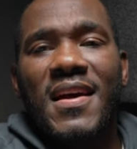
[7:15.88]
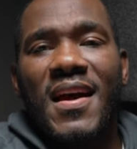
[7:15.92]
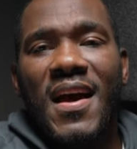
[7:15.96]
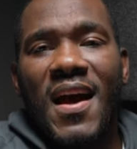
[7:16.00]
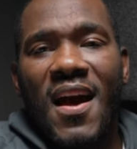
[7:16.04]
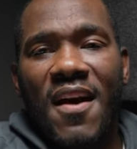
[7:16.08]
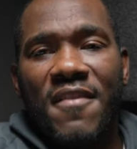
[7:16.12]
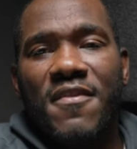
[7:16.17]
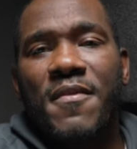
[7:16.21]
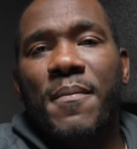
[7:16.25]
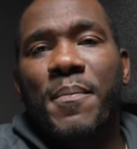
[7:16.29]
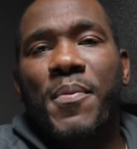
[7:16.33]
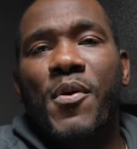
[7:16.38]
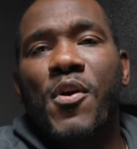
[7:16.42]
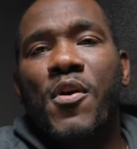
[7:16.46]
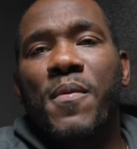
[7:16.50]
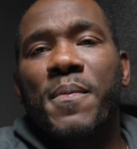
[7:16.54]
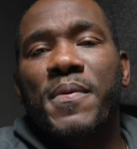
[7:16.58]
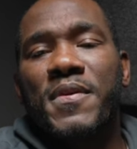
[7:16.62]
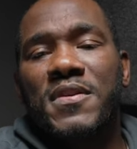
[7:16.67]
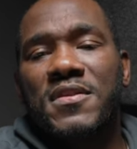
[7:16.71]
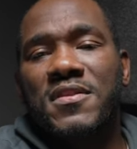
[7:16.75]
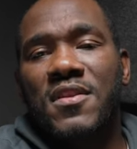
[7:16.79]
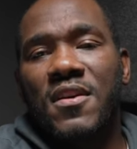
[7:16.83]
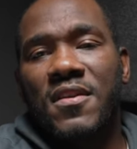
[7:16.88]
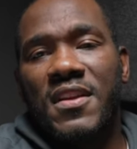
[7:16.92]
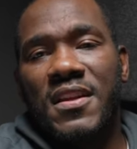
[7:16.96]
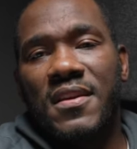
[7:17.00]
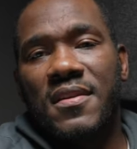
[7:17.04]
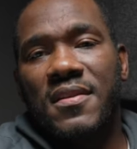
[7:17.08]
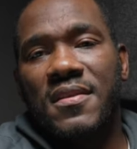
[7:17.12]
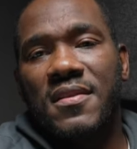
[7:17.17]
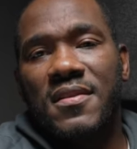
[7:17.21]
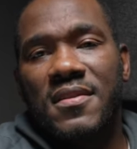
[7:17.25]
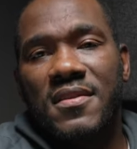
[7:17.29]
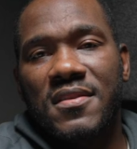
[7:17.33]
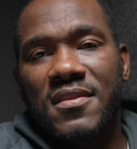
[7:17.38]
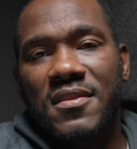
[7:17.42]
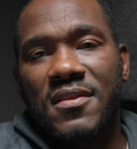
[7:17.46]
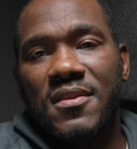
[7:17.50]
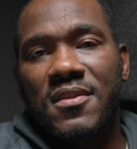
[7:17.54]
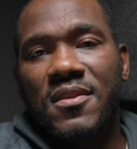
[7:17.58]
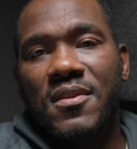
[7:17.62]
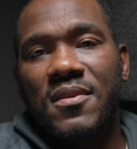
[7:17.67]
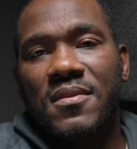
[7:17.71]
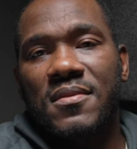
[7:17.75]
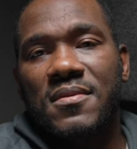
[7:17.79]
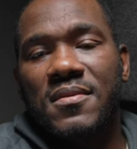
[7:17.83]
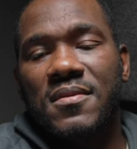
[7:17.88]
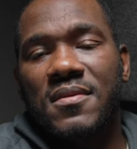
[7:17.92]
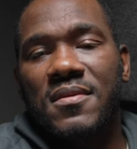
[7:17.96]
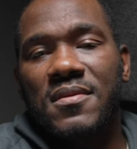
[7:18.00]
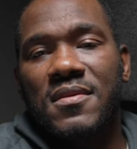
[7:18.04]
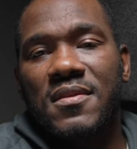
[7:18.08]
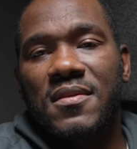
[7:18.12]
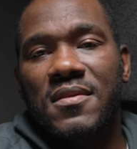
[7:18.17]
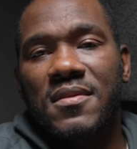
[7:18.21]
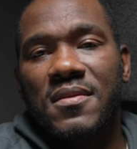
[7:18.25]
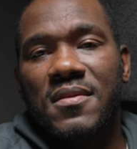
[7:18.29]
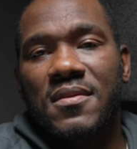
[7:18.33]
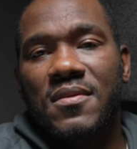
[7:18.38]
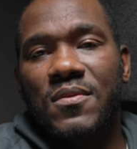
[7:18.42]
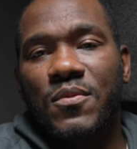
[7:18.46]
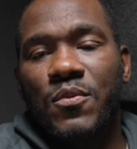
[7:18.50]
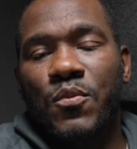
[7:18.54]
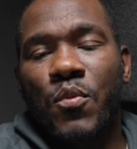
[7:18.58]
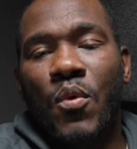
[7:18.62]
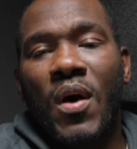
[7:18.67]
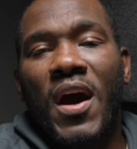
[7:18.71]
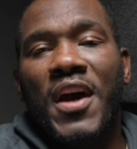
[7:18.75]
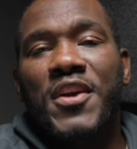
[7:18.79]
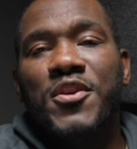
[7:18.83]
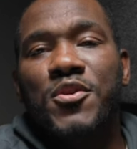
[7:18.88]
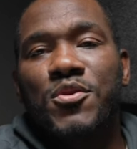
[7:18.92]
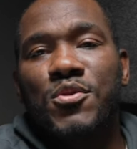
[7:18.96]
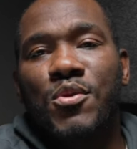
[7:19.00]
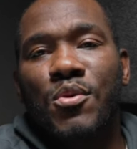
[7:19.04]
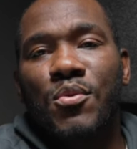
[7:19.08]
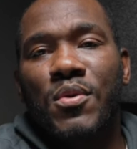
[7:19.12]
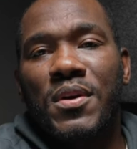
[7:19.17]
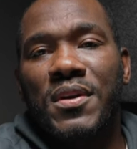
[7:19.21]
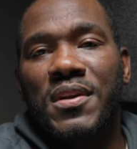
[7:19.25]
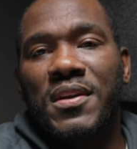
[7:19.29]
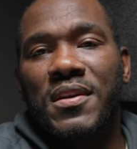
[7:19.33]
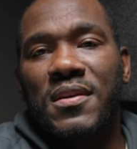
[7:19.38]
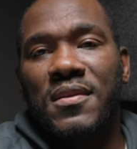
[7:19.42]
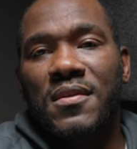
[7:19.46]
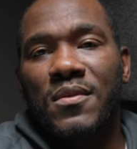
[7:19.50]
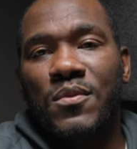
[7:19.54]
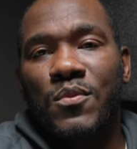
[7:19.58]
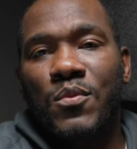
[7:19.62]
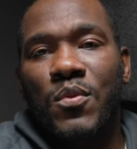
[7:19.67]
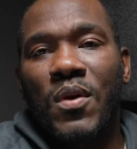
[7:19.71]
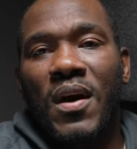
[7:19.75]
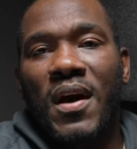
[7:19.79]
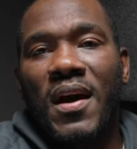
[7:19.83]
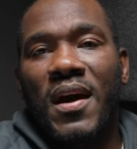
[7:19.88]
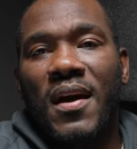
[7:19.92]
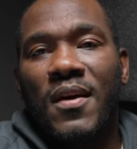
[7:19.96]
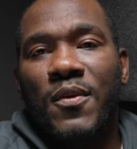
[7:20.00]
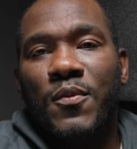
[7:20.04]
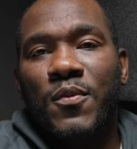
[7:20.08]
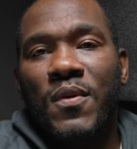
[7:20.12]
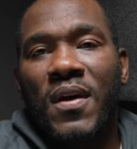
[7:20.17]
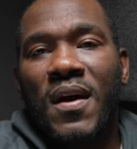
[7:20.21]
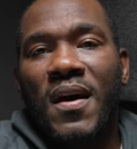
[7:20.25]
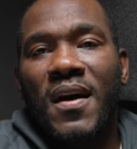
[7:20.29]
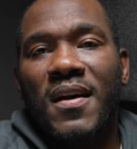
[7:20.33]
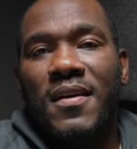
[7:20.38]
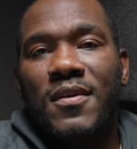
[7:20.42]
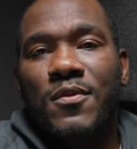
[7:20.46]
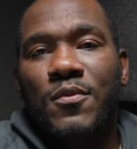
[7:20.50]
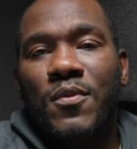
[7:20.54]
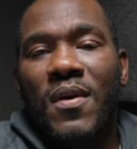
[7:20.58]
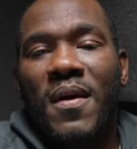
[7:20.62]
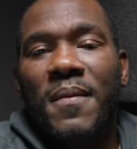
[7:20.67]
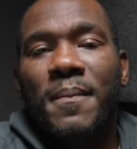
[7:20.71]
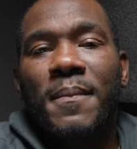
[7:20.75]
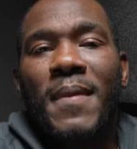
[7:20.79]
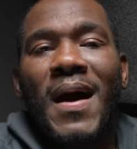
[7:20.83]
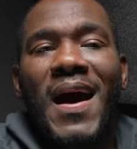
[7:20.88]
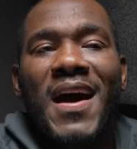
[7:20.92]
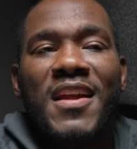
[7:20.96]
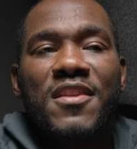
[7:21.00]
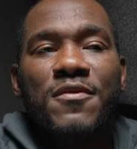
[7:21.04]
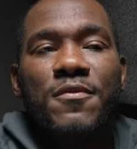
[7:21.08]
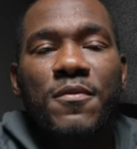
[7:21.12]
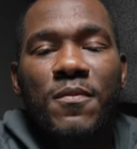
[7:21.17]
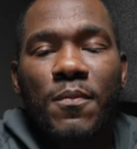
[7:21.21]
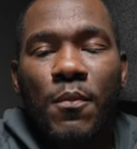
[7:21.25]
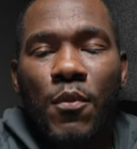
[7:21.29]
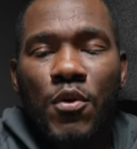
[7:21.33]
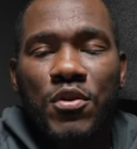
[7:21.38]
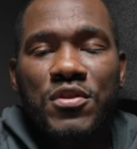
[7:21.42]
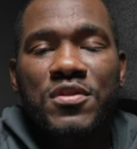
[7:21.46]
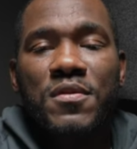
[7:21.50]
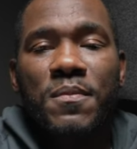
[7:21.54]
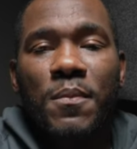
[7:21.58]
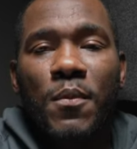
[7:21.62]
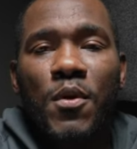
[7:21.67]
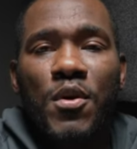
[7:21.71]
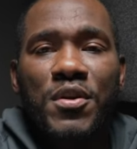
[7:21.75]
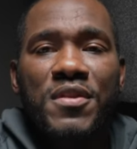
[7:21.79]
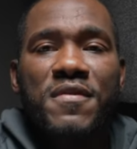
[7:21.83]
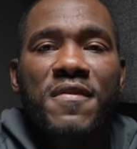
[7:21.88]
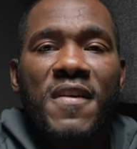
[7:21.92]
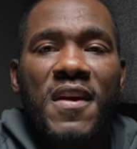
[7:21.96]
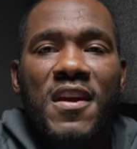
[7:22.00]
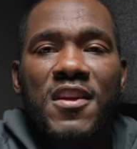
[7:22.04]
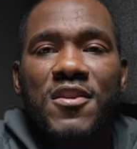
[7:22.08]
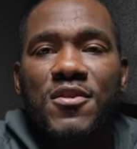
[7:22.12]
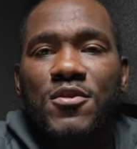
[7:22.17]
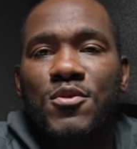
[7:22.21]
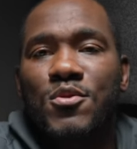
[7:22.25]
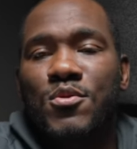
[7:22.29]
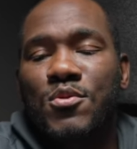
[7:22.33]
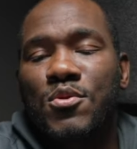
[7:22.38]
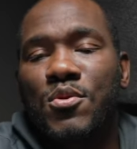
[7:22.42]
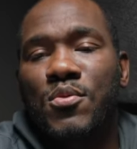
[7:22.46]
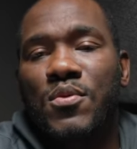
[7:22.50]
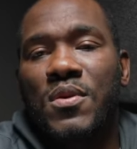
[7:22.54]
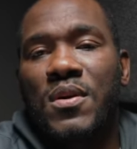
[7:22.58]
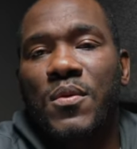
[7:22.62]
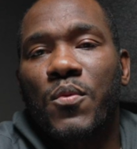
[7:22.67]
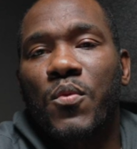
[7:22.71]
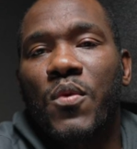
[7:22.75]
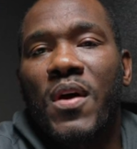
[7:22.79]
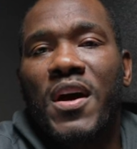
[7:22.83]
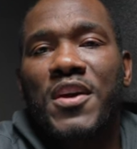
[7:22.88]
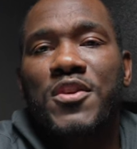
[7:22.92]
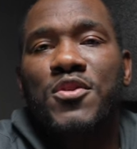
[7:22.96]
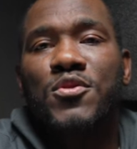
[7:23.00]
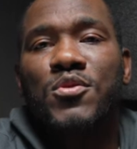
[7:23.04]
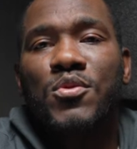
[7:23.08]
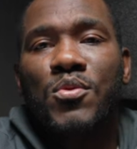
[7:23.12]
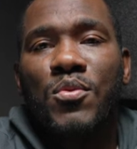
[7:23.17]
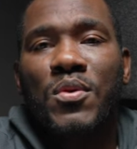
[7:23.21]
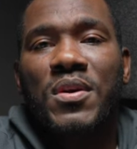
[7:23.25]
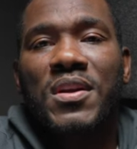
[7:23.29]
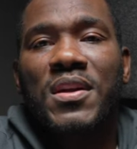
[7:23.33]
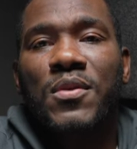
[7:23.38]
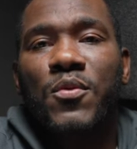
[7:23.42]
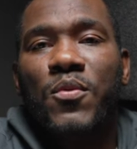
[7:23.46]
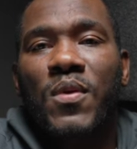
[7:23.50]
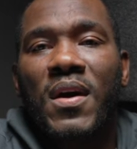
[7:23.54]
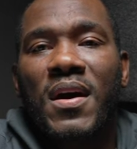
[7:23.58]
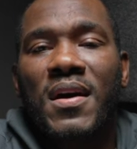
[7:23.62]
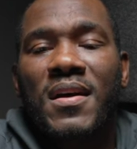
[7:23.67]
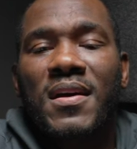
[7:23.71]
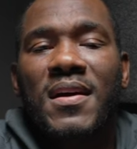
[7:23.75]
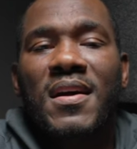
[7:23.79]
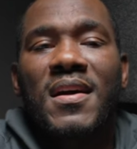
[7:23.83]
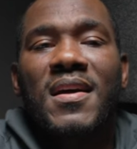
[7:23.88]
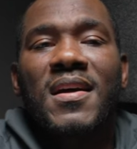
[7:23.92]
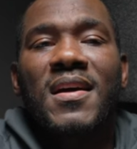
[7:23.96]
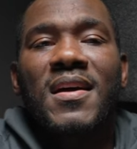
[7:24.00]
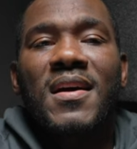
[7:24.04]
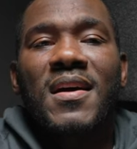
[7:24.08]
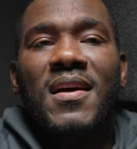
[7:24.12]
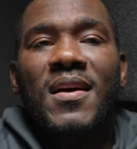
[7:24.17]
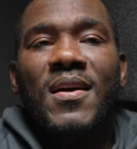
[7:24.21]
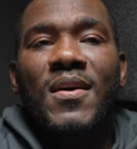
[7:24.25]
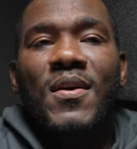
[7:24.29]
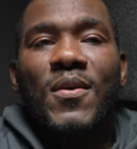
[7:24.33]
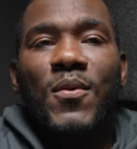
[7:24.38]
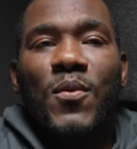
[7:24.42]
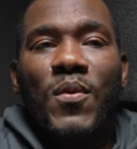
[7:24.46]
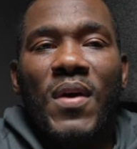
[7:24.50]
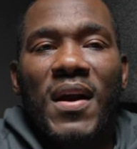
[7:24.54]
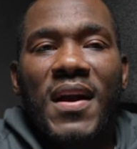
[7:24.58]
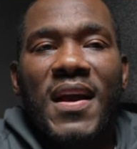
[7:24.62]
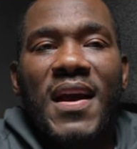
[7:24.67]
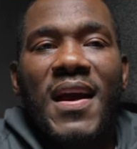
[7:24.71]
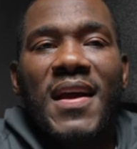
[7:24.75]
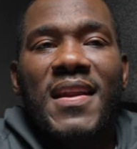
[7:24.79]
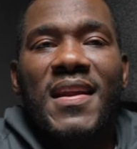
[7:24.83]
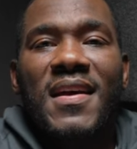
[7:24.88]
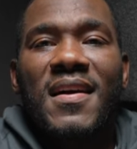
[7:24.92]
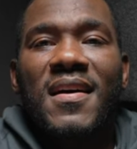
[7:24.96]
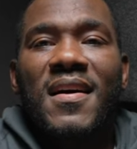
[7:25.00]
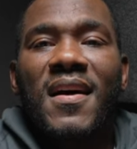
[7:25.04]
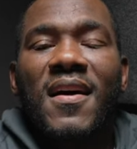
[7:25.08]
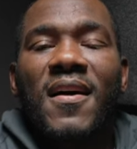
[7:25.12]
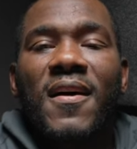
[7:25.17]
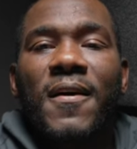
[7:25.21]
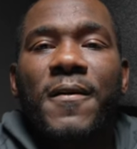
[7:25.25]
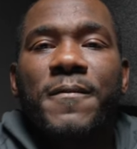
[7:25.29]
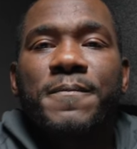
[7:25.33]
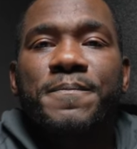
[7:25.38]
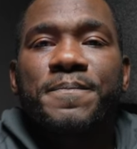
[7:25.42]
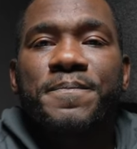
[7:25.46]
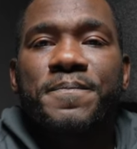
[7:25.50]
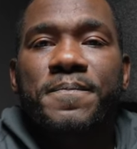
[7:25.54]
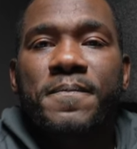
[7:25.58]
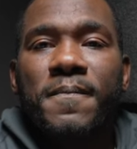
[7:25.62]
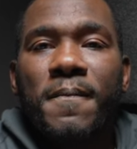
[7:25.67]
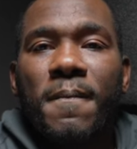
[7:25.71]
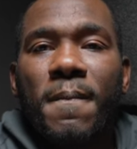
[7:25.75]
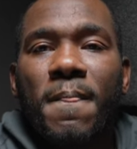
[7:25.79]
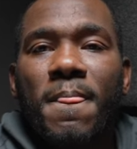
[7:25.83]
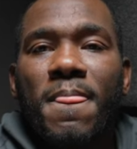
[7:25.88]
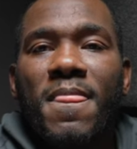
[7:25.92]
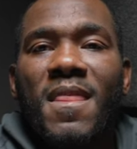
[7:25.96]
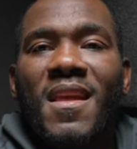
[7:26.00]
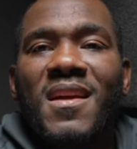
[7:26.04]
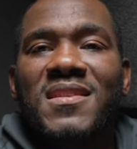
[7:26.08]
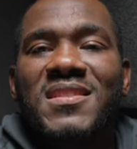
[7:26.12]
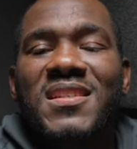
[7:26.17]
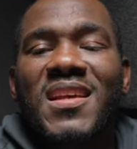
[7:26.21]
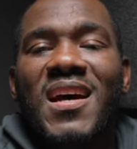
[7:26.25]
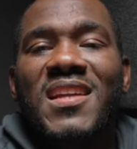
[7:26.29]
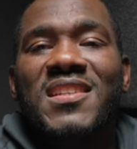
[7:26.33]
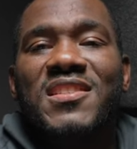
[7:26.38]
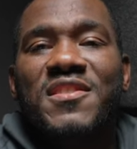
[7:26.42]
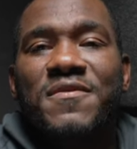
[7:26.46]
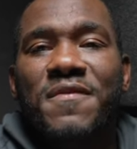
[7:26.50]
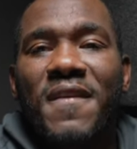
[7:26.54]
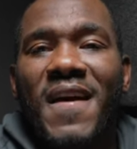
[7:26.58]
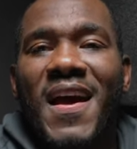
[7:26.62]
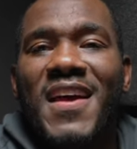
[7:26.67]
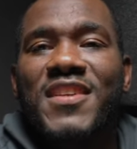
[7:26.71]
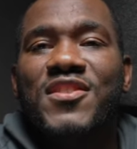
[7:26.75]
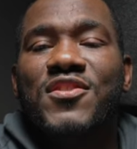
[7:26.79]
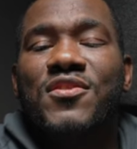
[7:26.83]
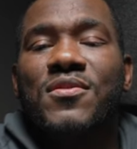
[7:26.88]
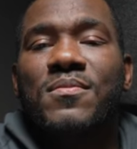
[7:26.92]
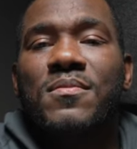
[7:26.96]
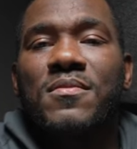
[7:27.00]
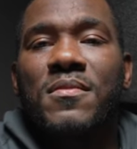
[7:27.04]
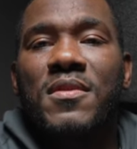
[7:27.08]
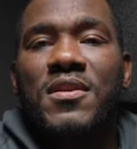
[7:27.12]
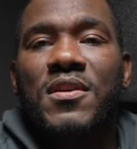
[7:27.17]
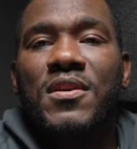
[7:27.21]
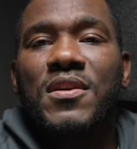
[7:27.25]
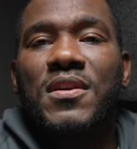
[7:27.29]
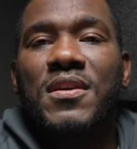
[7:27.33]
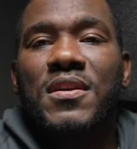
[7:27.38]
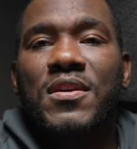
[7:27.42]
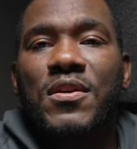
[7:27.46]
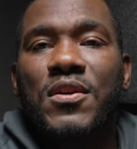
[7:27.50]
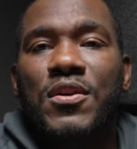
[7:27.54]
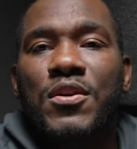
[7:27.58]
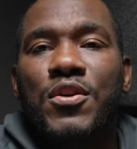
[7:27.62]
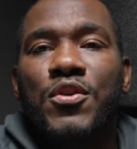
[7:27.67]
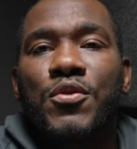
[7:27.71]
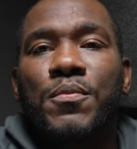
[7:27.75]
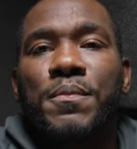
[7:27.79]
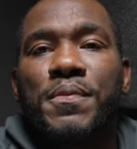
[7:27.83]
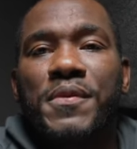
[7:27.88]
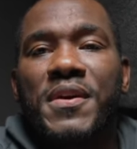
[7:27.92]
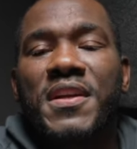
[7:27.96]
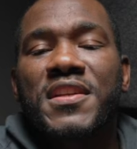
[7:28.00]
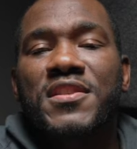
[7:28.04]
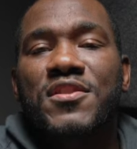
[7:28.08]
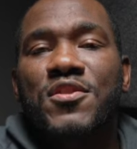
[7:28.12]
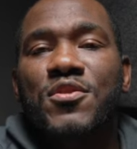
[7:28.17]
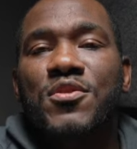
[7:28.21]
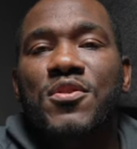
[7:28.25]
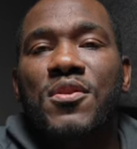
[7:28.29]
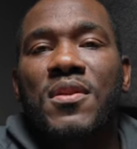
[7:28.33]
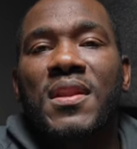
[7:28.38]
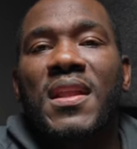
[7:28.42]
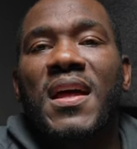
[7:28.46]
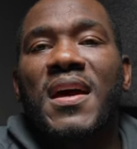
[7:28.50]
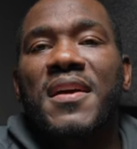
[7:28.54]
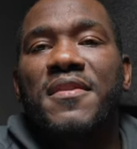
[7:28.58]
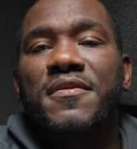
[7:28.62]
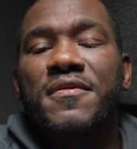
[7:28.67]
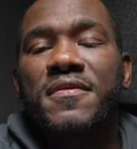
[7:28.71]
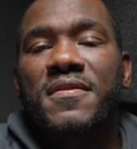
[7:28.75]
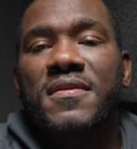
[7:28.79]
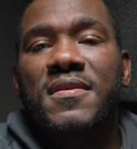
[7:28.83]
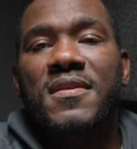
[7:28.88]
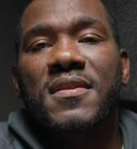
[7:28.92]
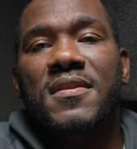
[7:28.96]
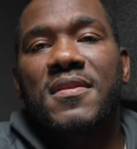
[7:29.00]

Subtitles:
Have a purpose on it, you know? Why are you doing it? What motivate you to do it? Why are you doing it? What kind of satisfaction could bring to your life,